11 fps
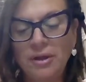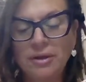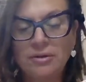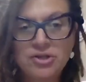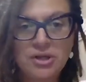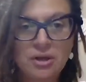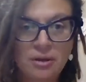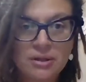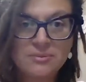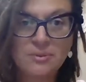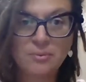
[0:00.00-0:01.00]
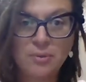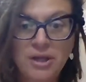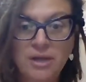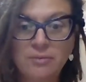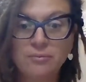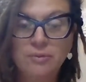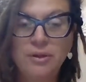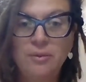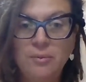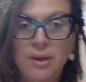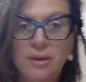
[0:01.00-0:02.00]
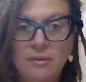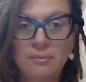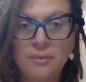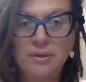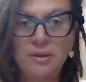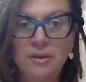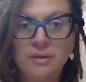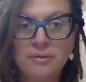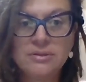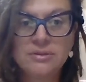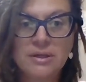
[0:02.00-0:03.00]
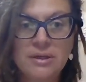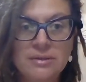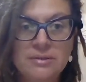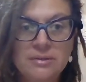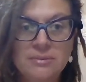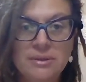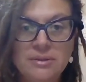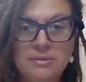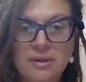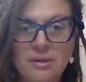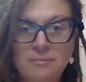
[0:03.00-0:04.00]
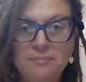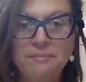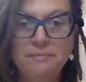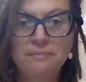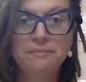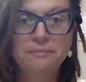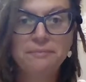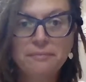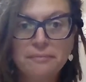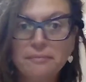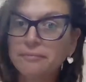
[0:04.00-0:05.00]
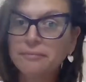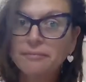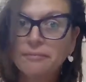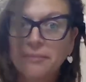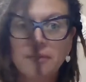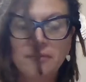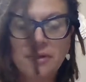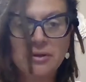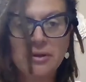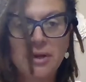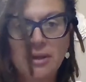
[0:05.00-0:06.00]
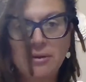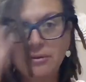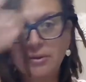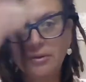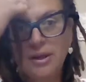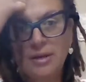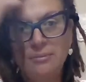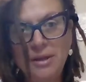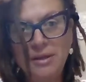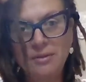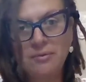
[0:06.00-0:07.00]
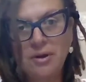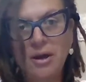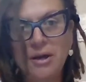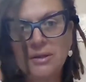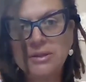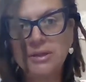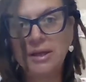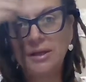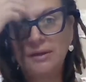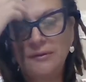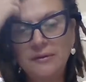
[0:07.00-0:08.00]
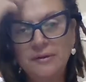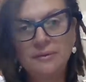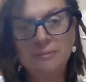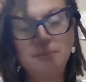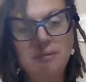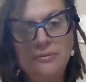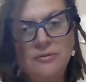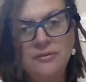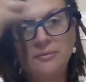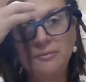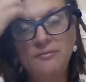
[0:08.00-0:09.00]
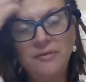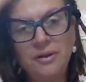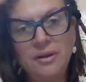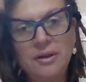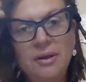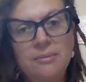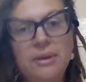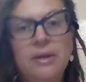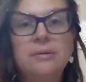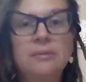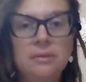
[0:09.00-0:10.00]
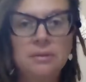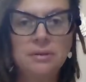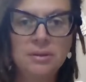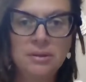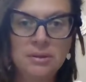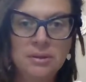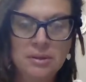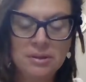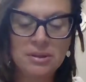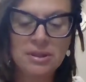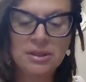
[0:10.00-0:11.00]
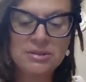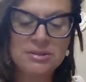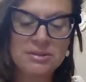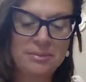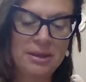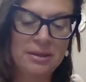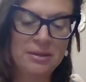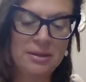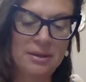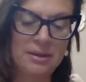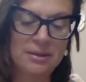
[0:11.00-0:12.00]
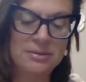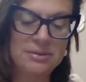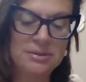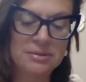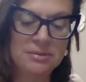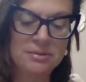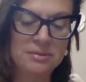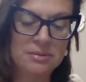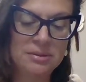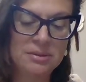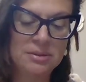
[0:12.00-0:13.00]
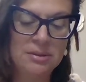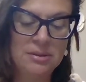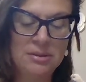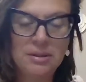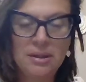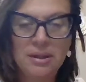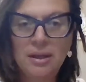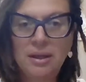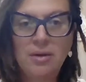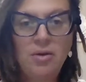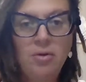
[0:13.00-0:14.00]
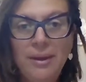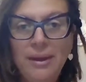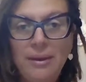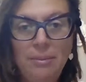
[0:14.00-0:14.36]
energy card that's been working really well with the other signs. Let me try to find a good angle. You're getting me in the raw tonight. It's I just finally got my kids to bed and I got no makeup